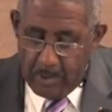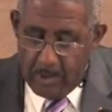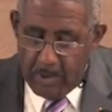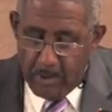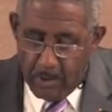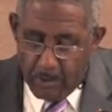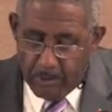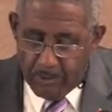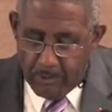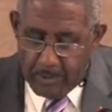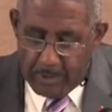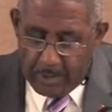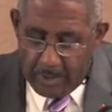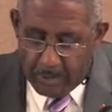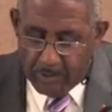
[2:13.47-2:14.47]
In
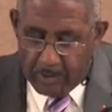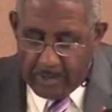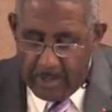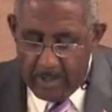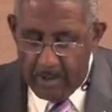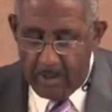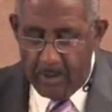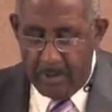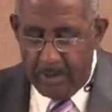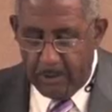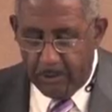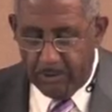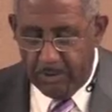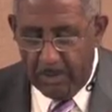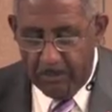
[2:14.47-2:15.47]
nurturing an educated
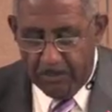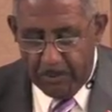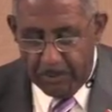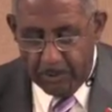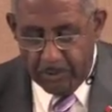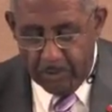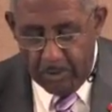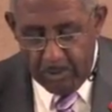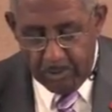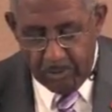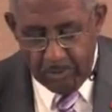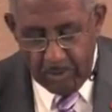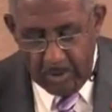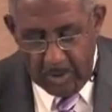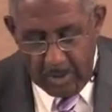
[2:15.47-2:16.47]
leadership for the
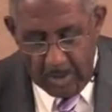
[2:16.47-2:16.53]
church,